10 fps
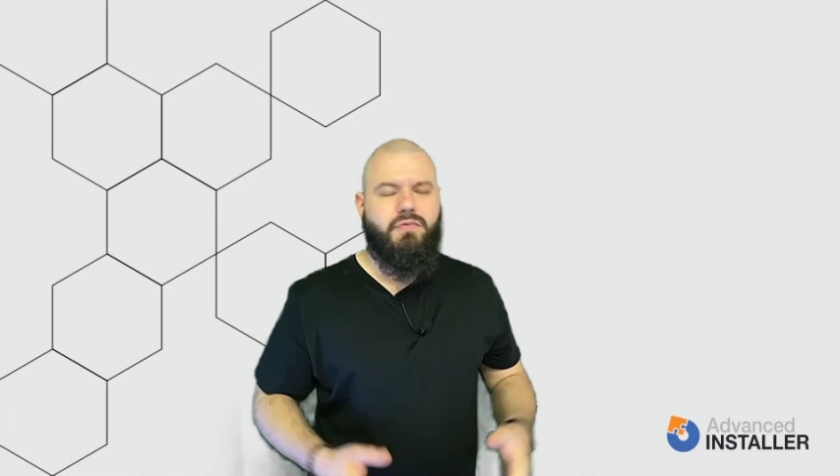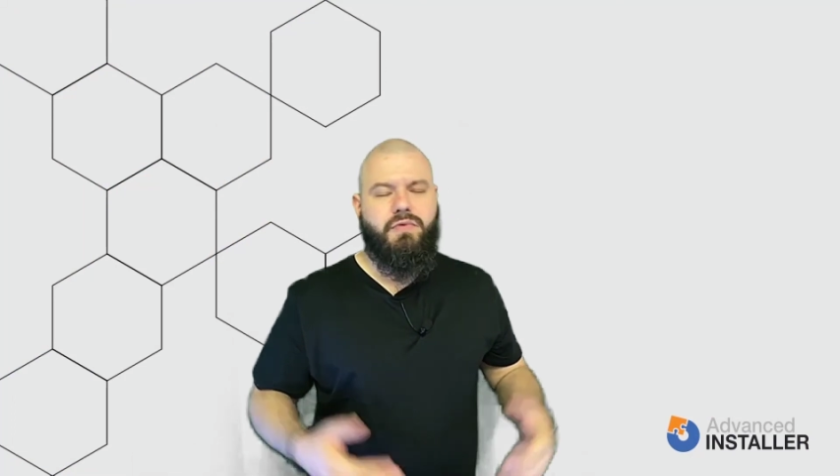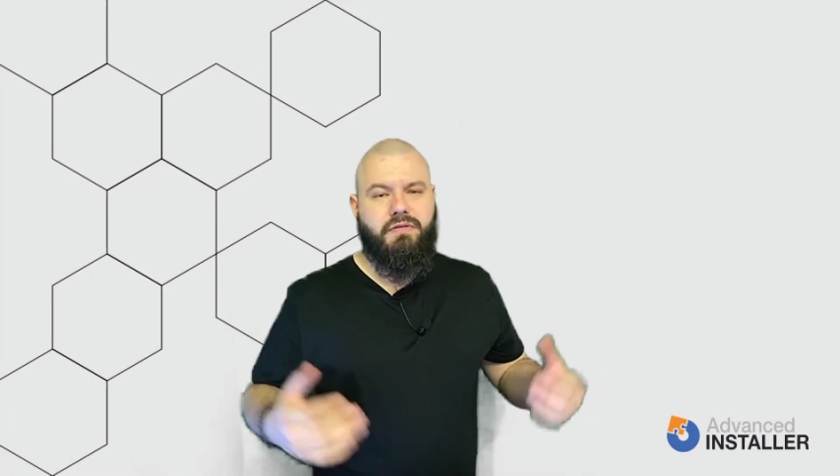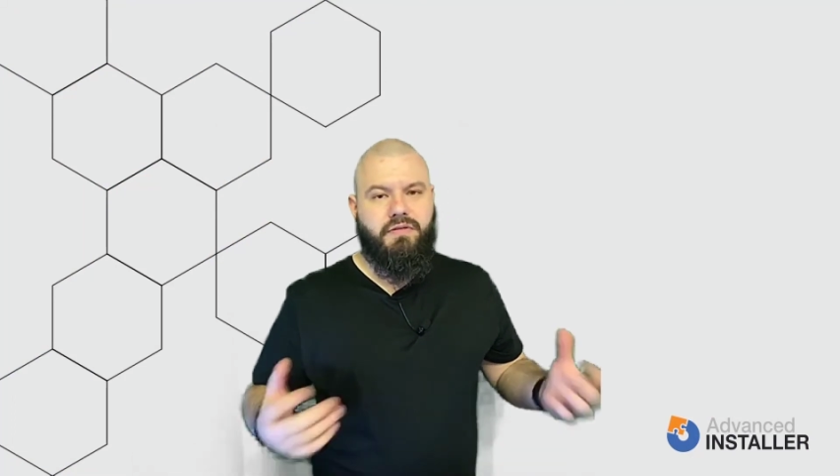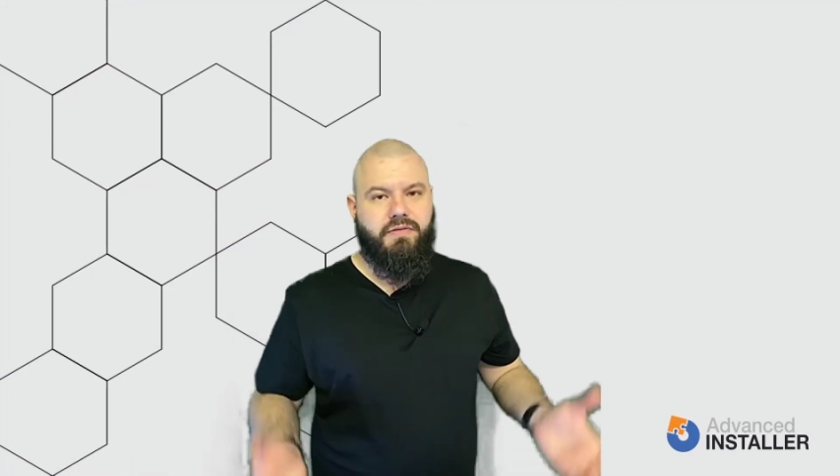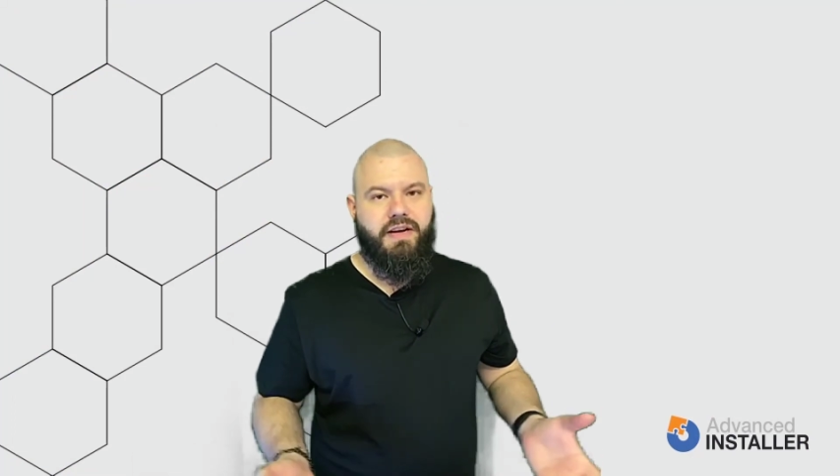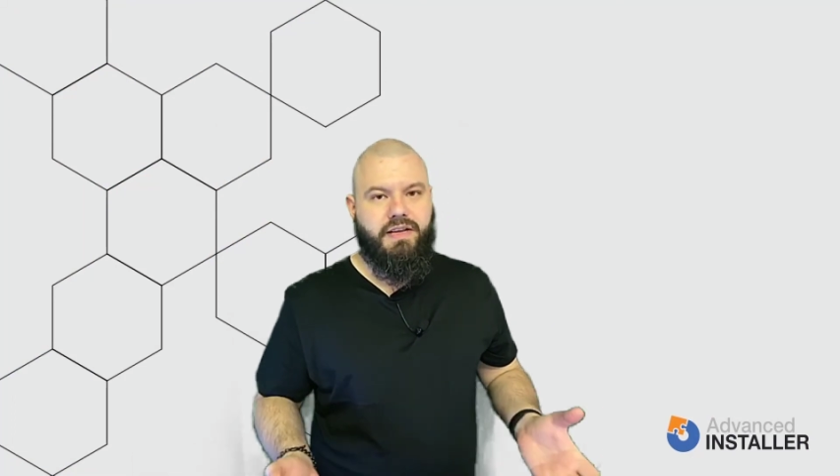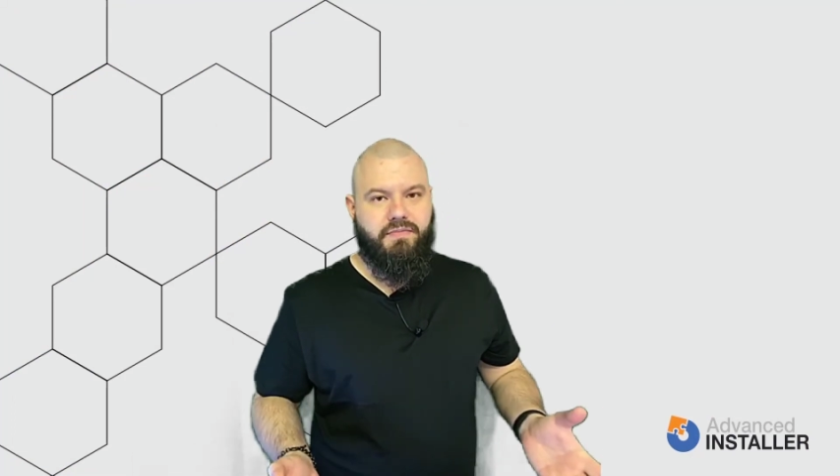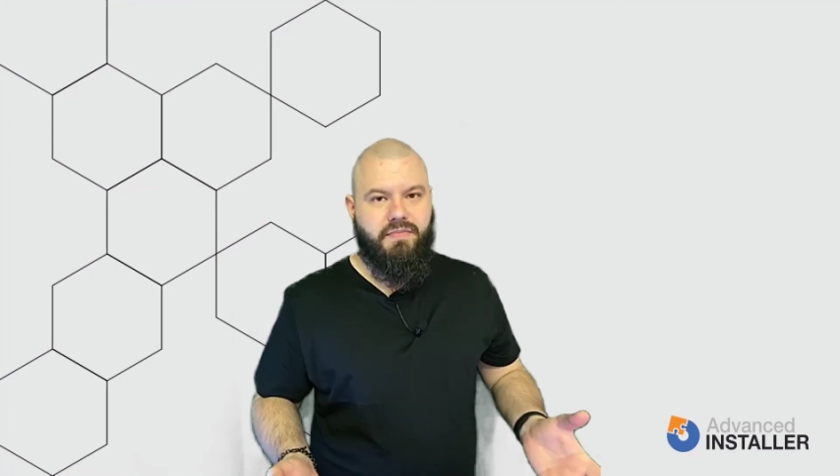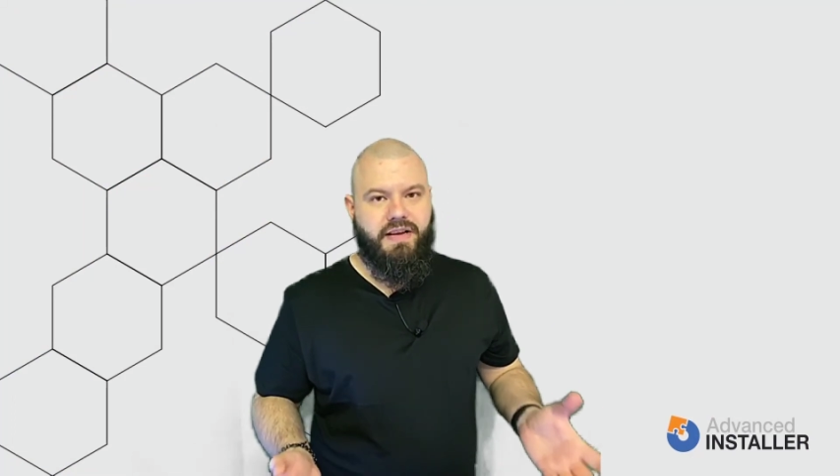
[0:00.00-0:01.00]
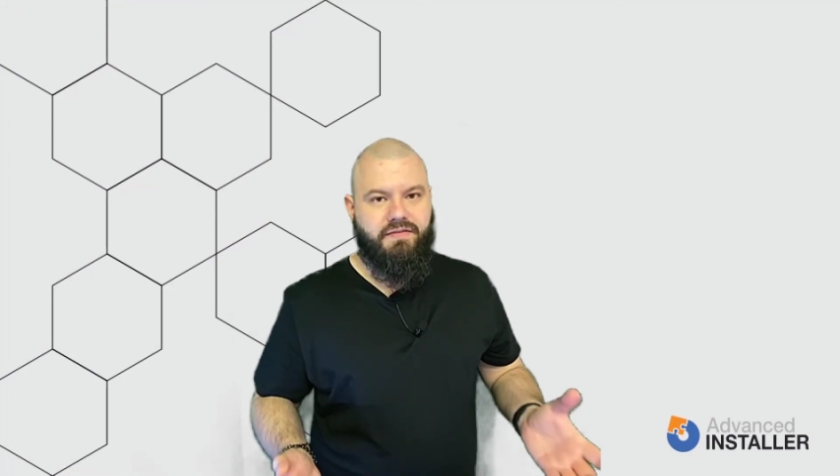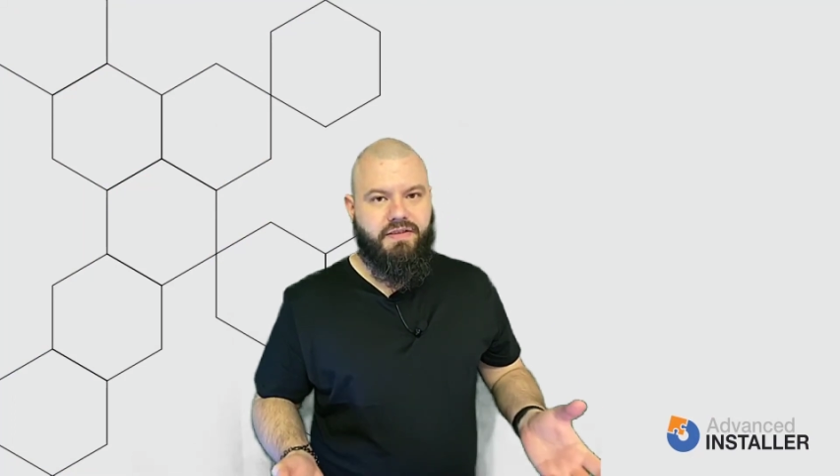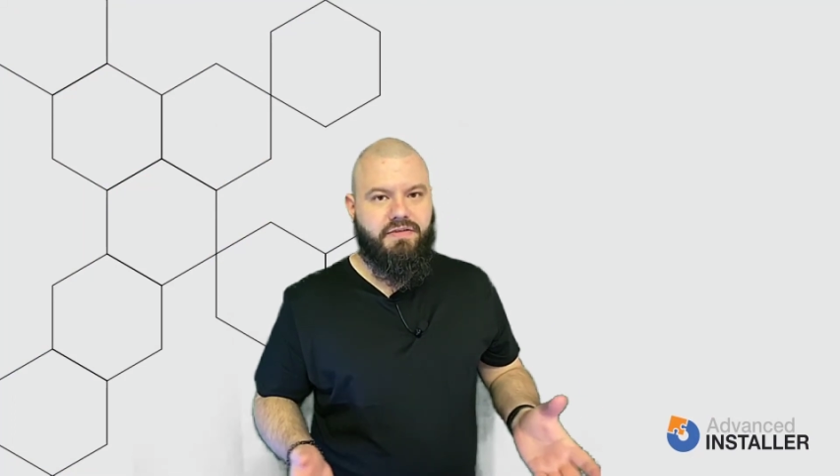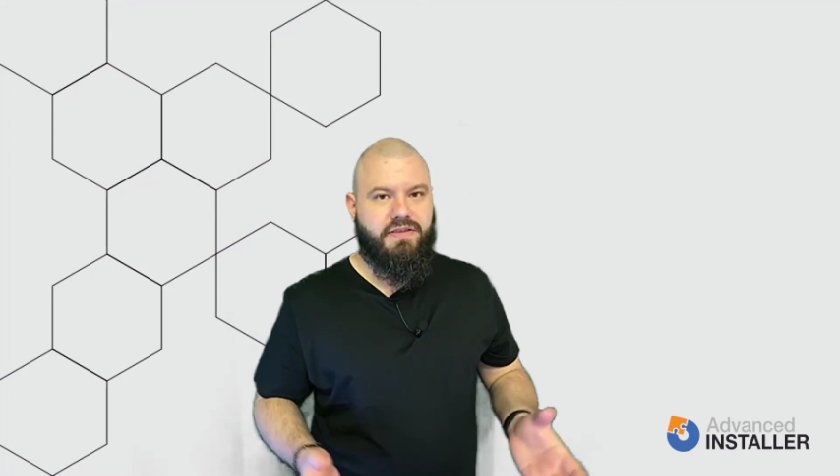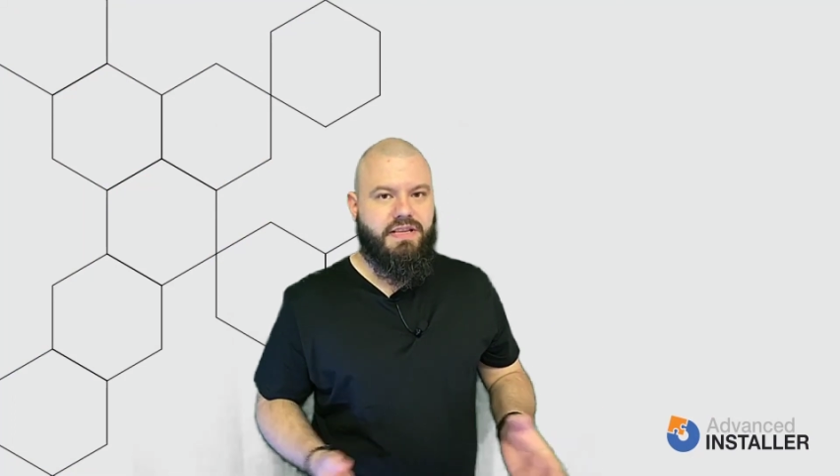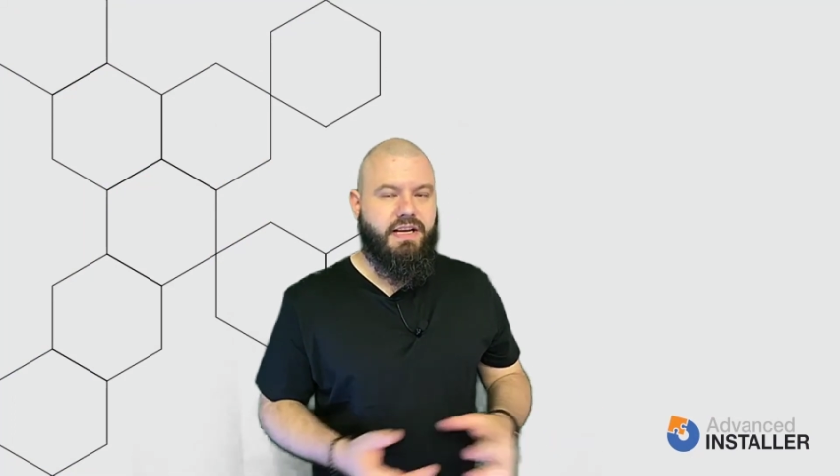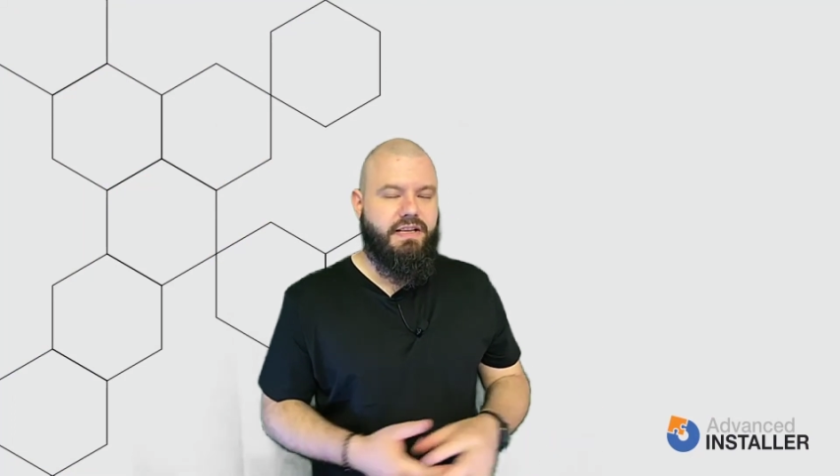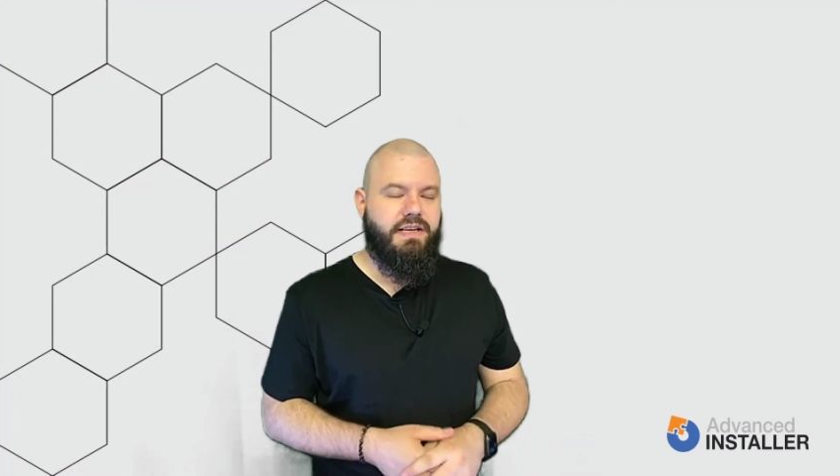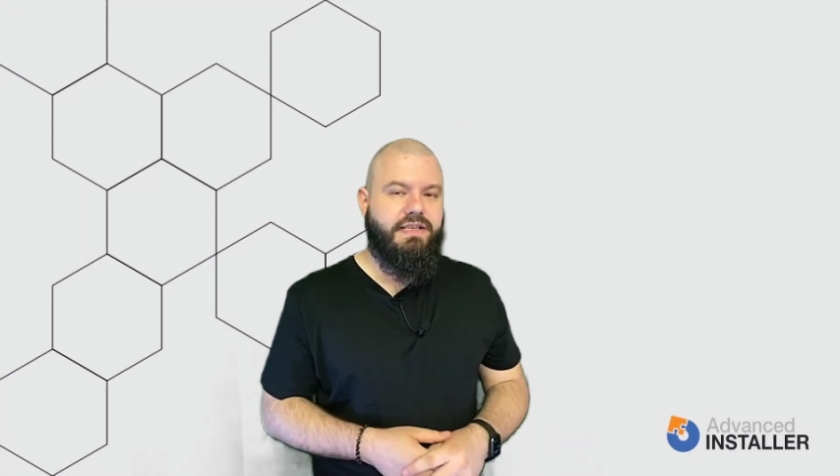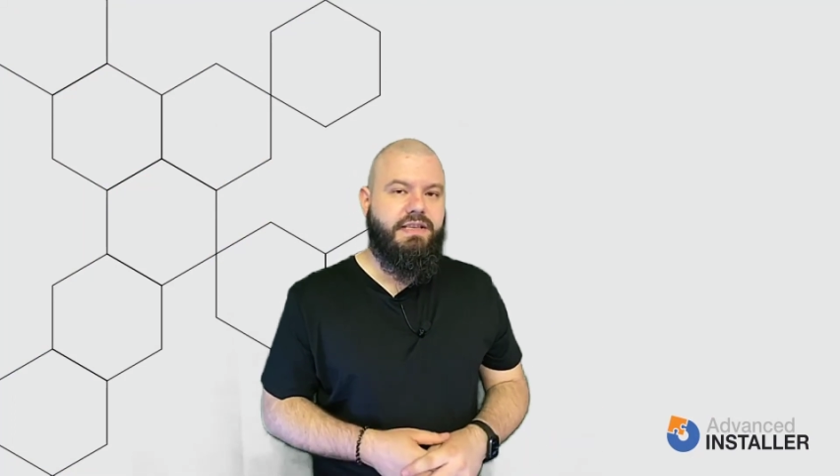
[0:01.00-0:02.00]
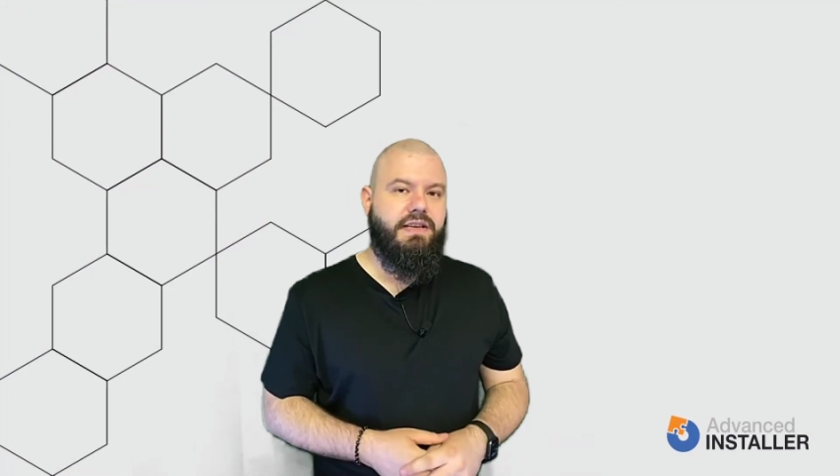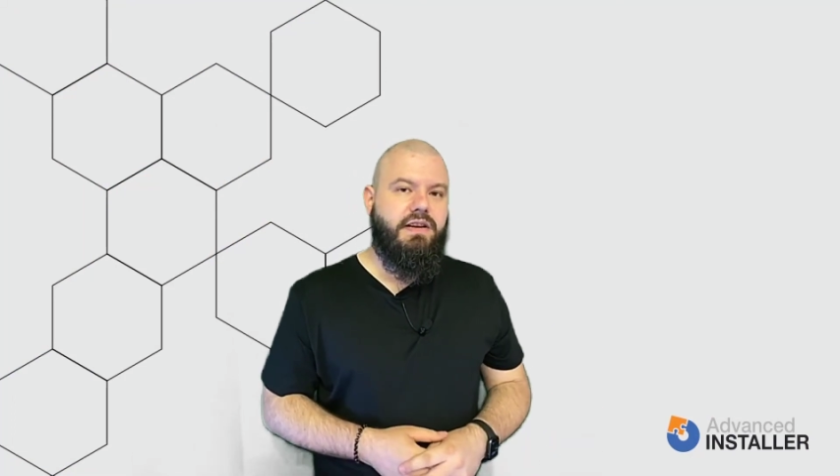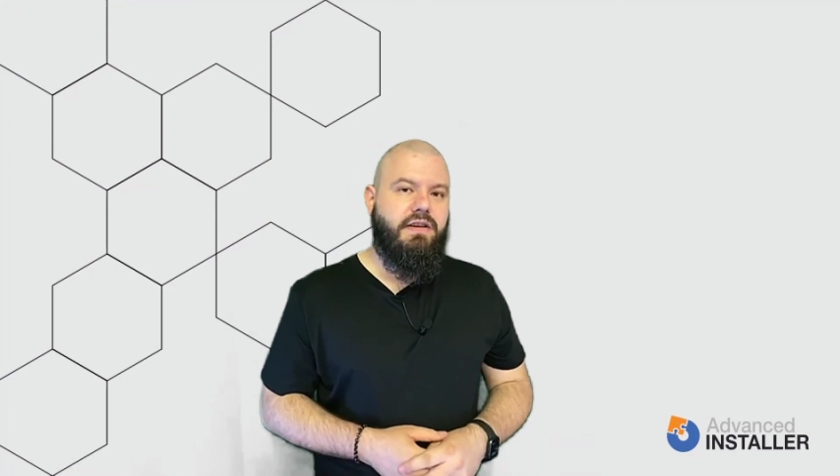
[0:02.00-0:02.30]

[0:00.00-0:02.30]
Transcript: We will create many videos like this.